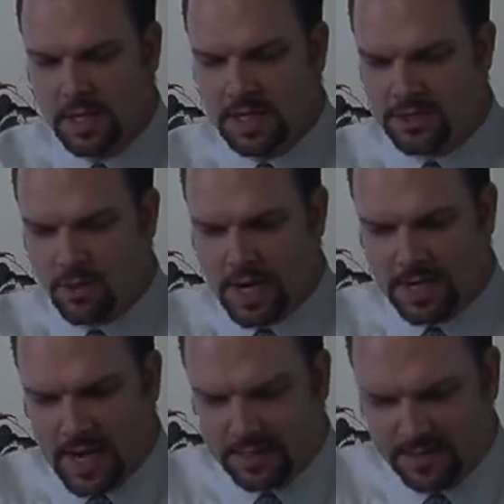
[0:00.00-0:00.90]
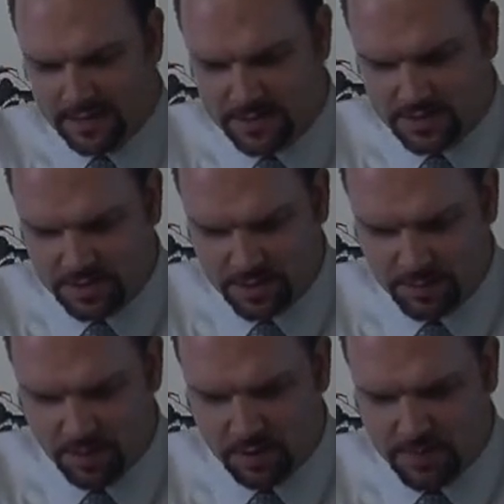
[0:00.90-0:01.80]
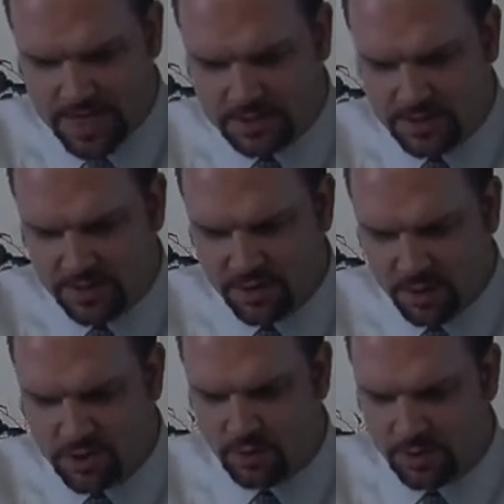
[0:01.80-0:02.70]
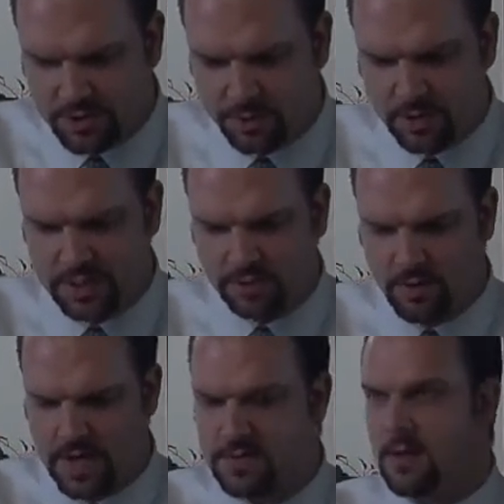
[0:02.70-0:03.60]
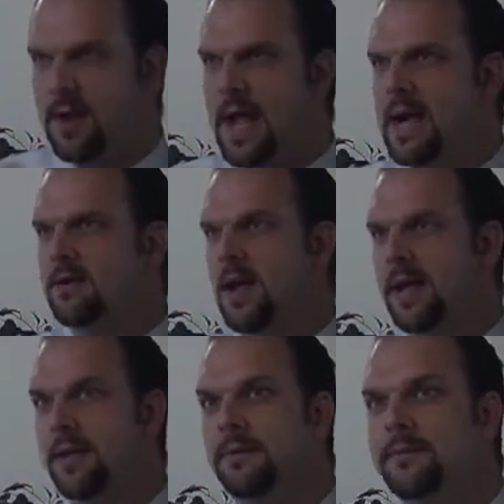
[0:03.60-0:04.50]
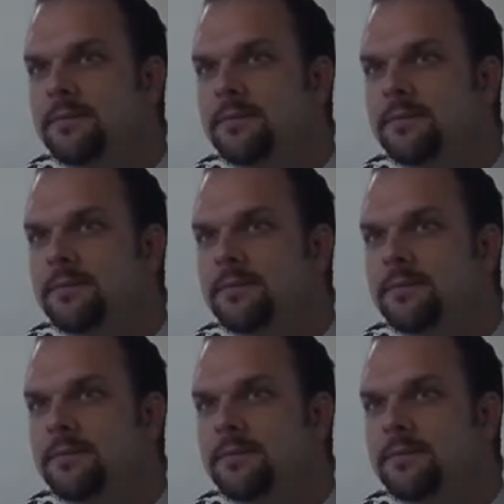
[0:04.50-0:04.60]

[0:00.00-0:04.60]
And so I like this. Brother Matt said, those who are truly in Christ ought to act like it.